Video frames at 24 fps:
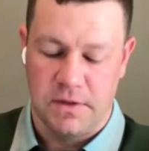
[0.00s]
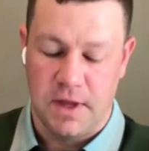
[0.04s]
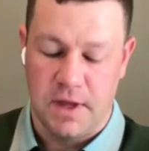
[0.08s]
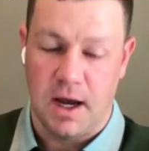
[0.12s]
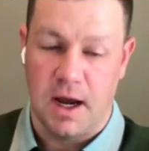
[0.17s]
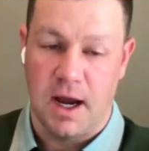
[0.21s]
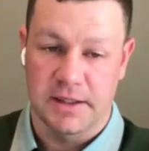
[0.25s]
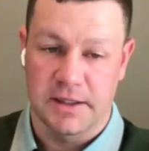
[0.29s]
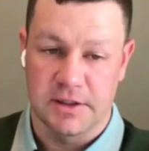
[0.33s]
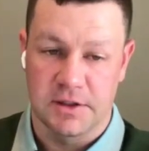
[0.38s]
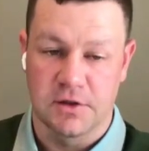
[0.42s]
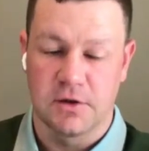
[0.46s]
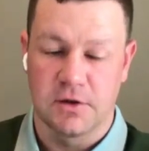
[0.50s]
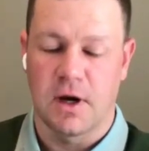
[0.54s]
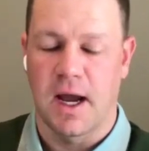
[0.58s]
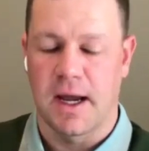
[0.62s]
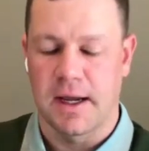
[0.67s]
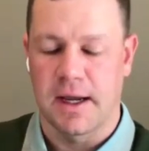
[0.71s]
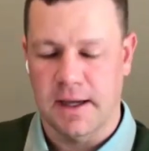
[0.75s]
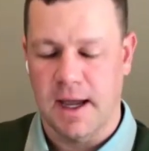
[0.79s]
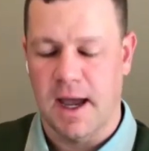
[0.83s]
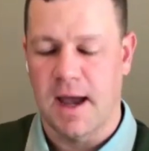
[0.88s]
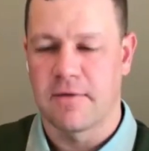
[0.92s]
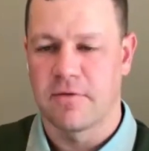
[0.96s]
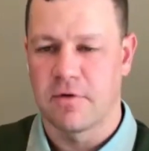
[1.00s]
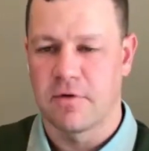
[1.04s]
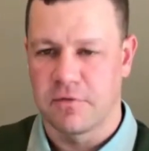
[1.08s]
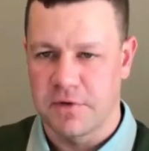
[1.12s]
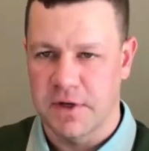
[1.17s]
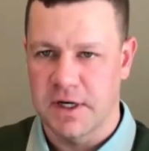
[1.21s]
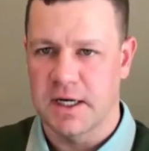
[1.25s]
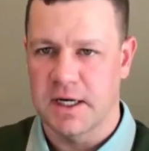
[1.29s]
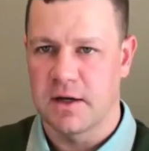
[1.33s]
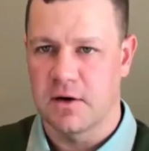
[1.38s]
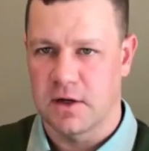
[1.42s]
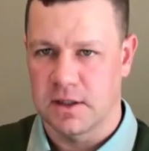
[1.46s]
I have a
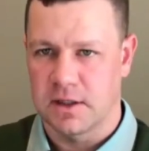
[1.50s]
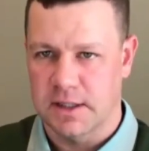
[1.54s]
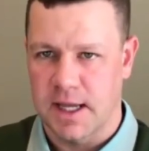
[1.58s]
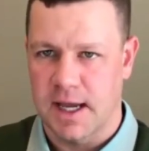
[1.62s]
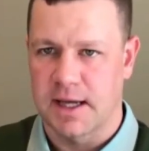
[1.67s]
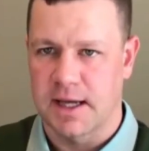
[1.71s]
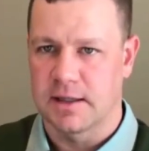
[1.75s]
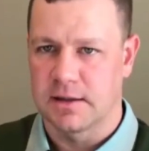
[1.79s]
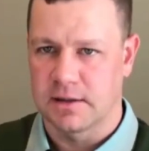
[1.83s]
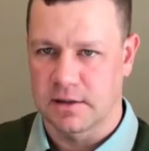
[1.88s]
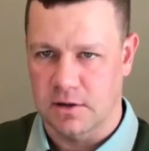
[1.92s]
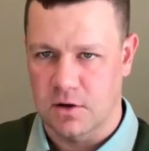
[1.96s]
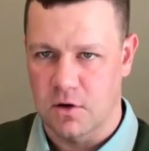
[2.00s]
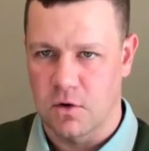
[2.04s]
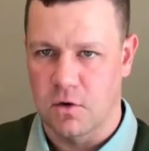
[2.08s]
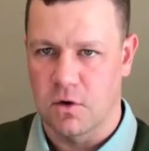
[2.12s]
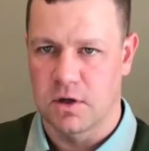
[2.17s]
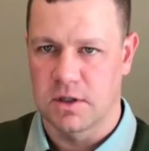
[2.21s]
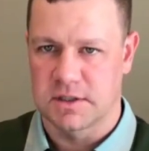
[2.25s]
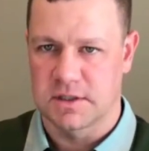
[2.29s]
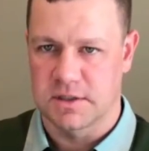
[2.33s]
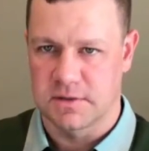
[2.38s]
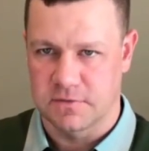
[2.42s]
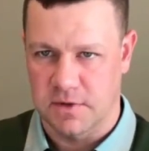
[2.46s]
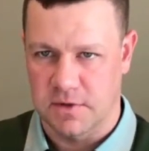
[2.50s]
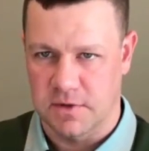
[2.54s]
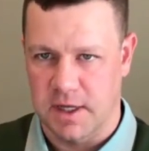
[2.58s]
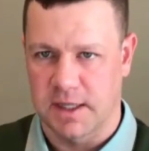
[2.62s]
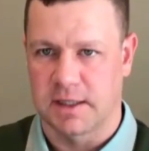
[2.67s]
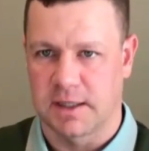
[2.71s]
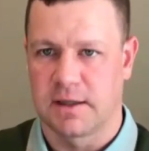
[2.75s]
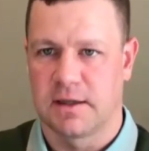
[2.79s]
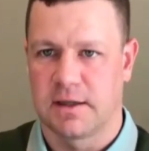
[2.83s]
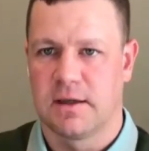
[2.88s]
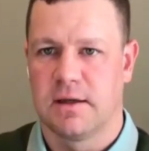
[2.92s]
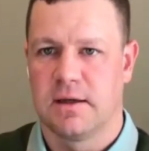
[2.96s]
video on that in the course of
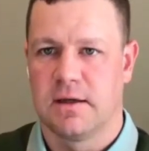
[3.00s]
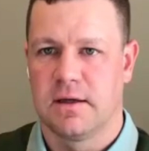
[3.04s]
like,